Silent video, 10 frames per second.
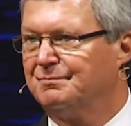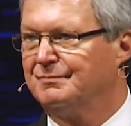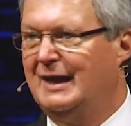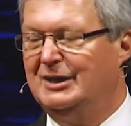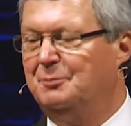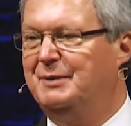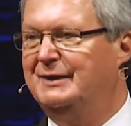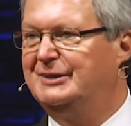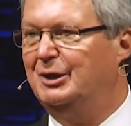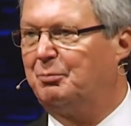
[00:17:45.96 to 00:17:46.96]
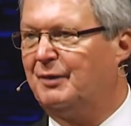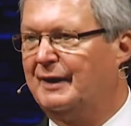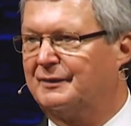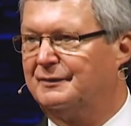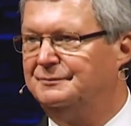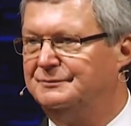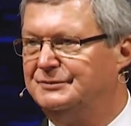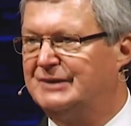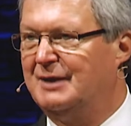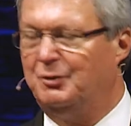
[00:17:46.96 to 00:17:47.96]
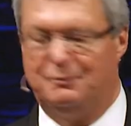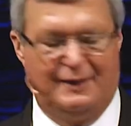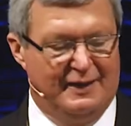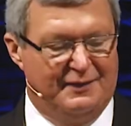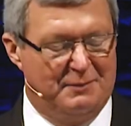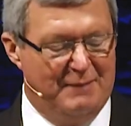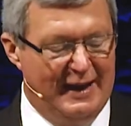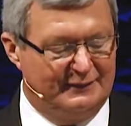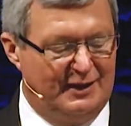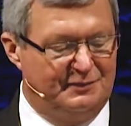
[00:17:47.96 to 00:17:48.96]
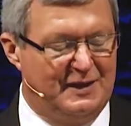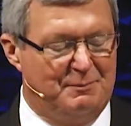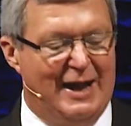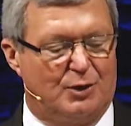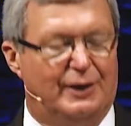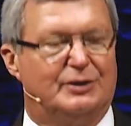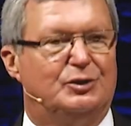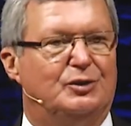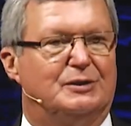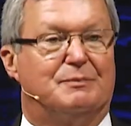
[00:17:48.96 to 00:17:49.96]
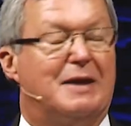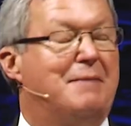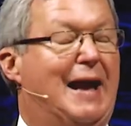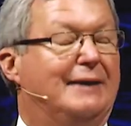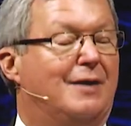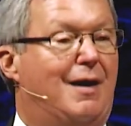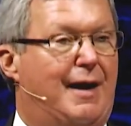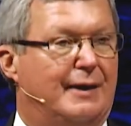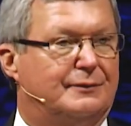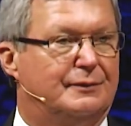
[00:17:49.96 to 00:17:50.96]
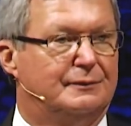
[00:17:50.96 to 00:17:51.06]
that ought to be a deal breaker say, well, they might not, they might quit doing them. They might not.